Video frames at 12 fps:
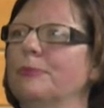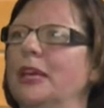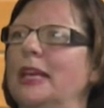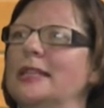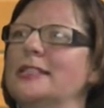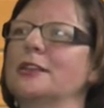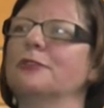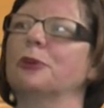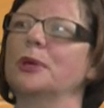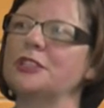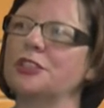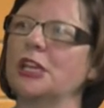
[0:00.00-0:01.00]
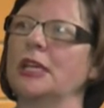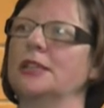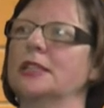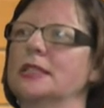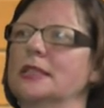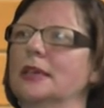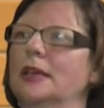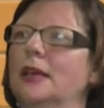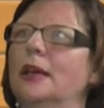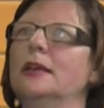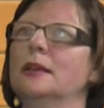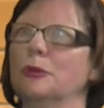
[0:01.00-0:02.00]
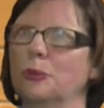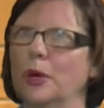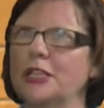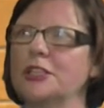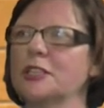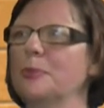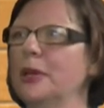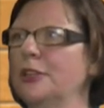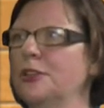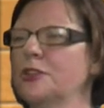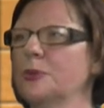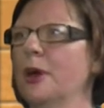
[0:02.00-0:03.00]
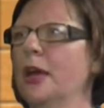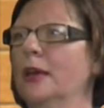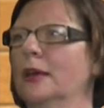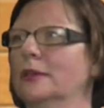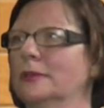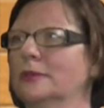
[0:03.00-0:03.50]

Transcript: because their voice changes. What just made you smile?